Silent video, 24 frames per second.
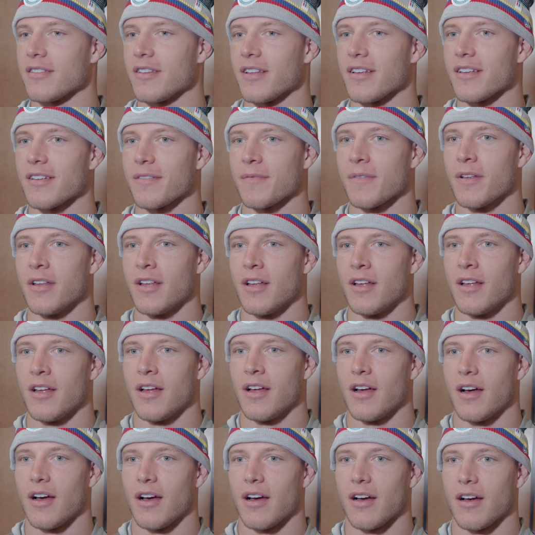I
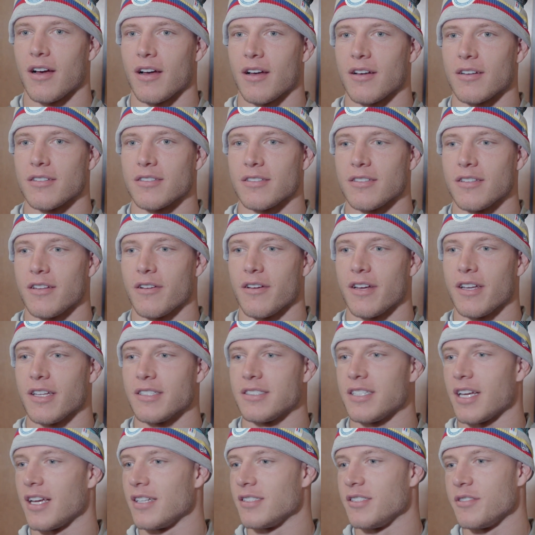think, you know, any
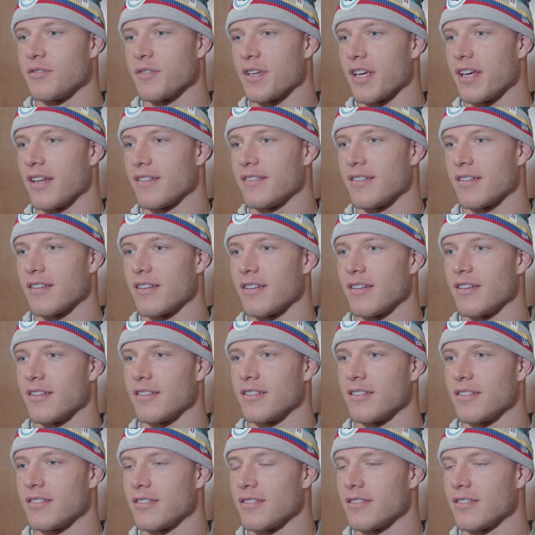chance you get to,